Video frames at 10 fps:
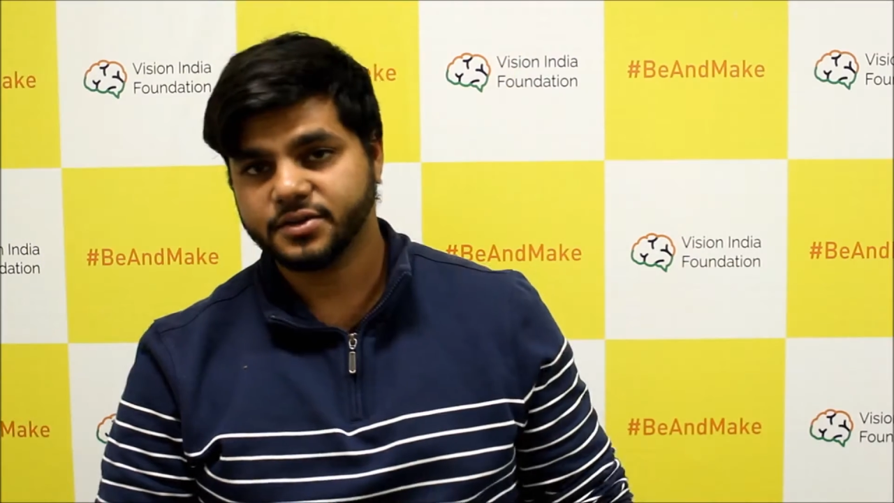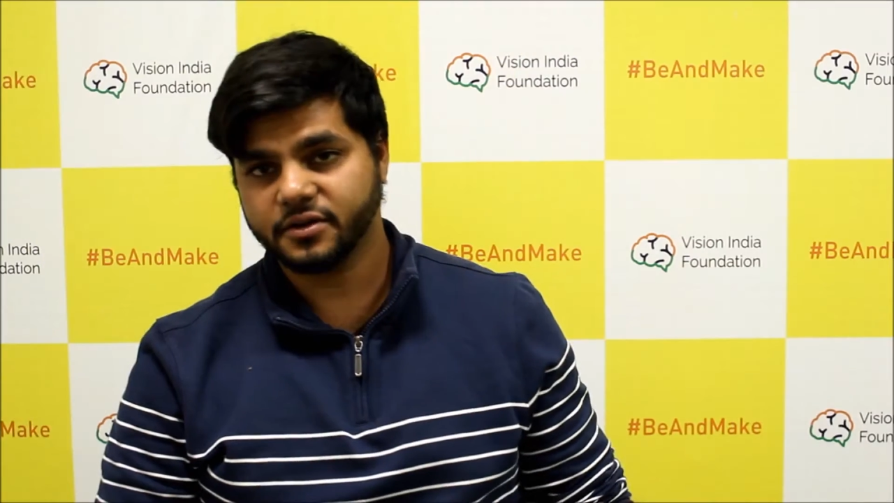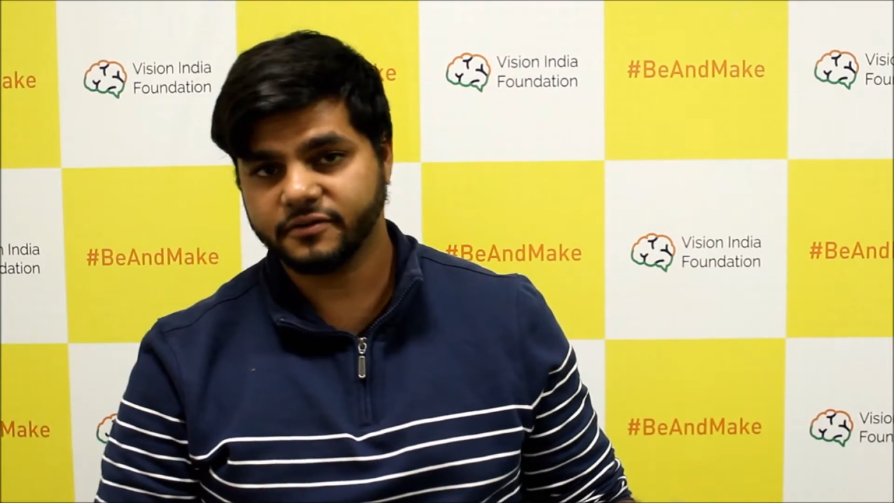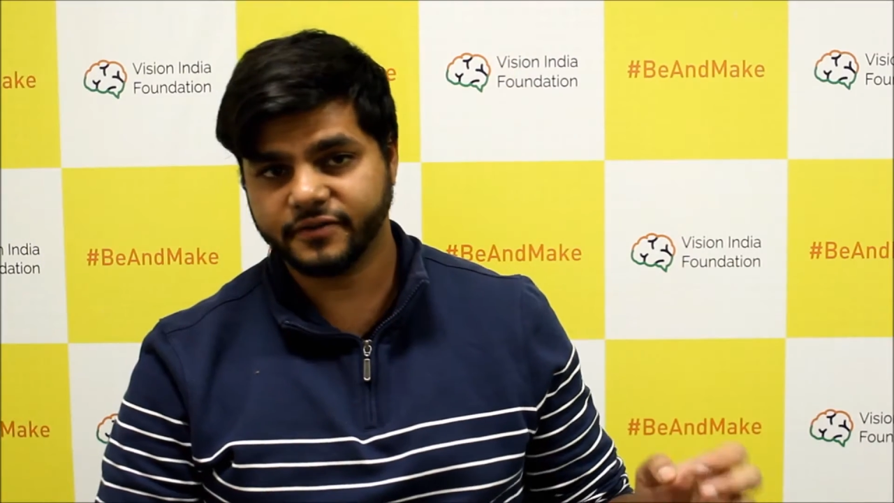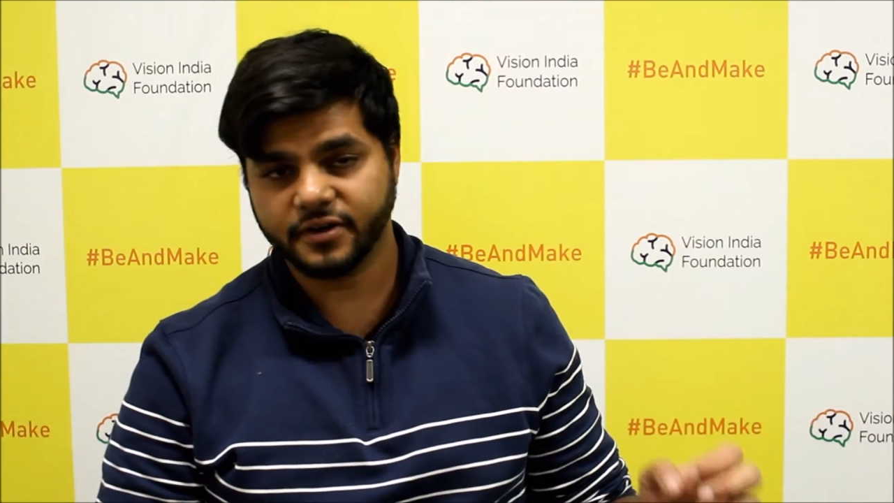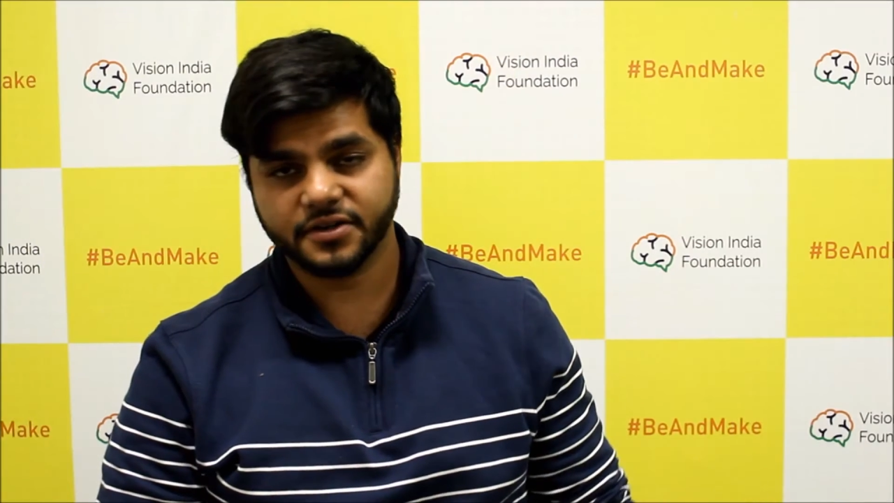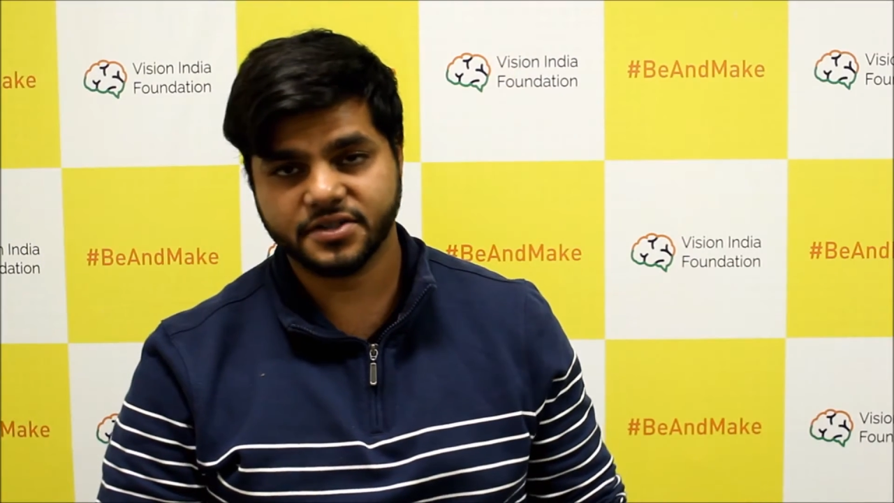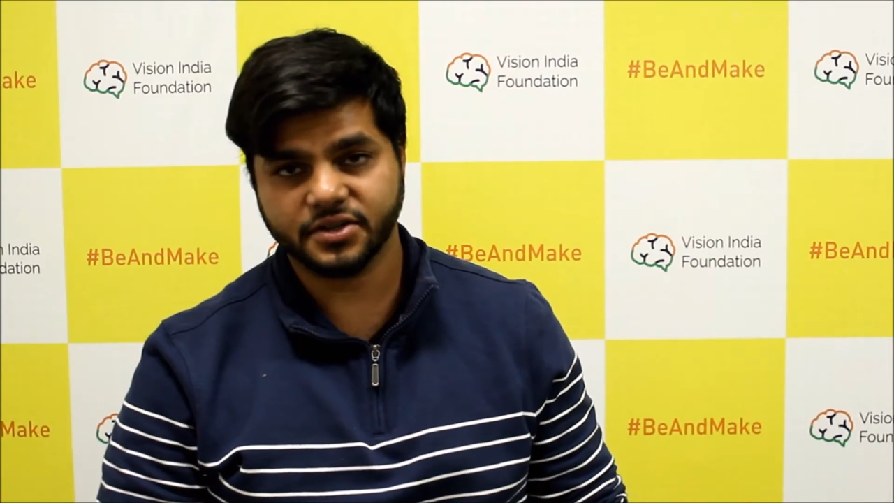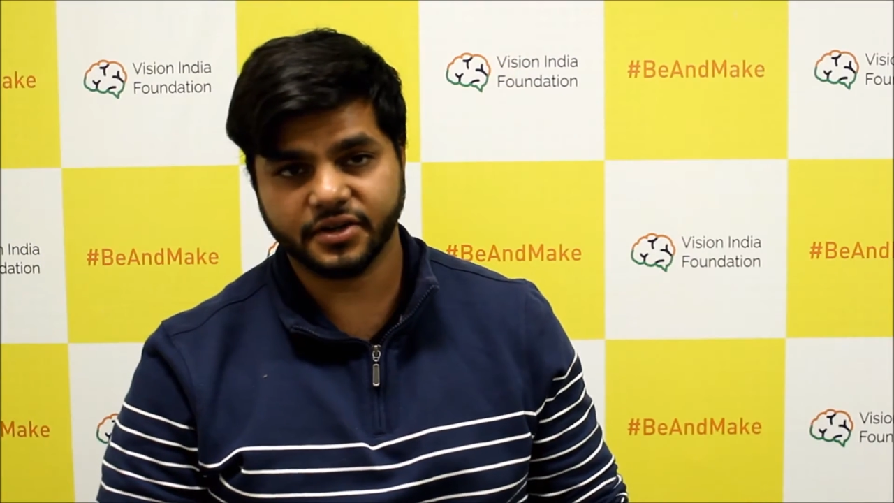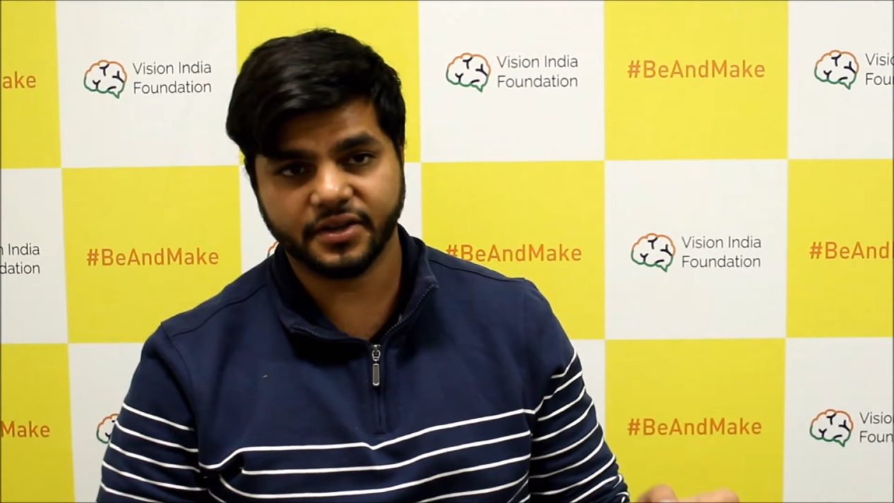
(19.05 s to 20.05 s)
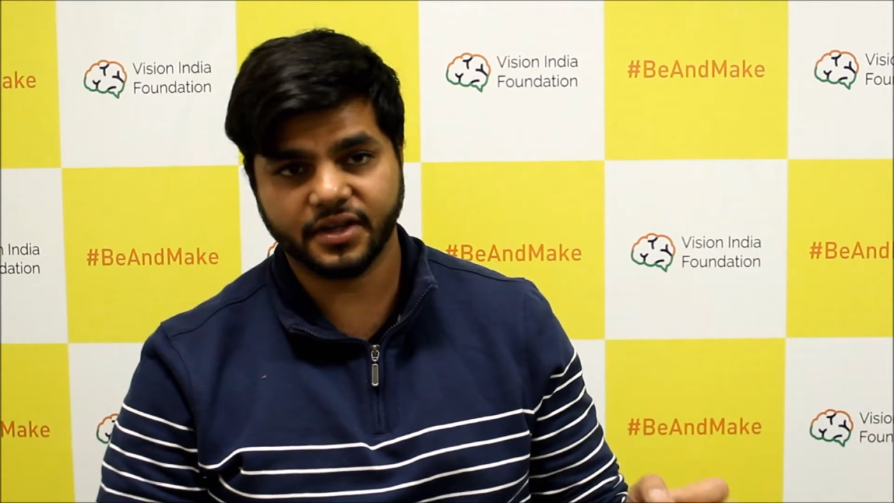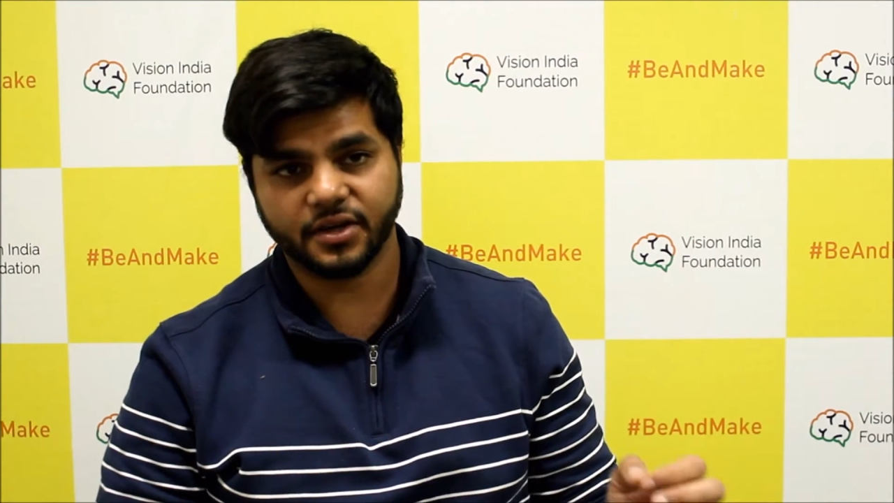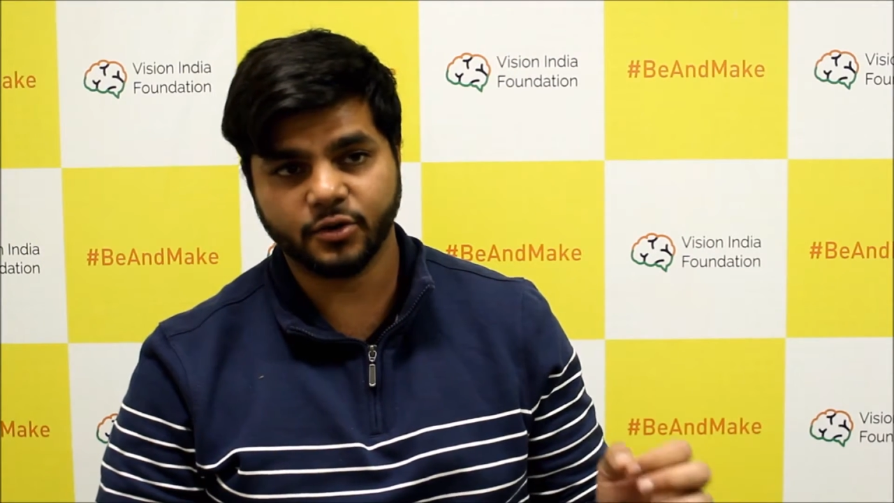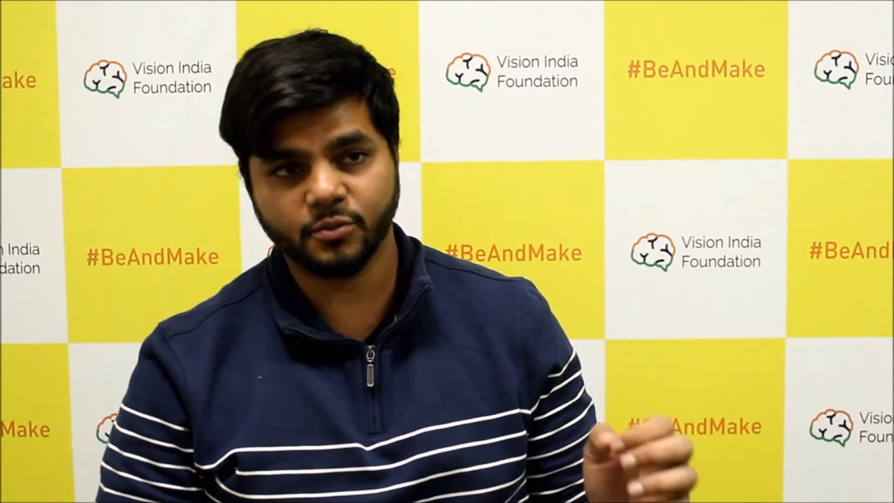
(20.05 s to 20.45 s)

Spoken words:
So first, during the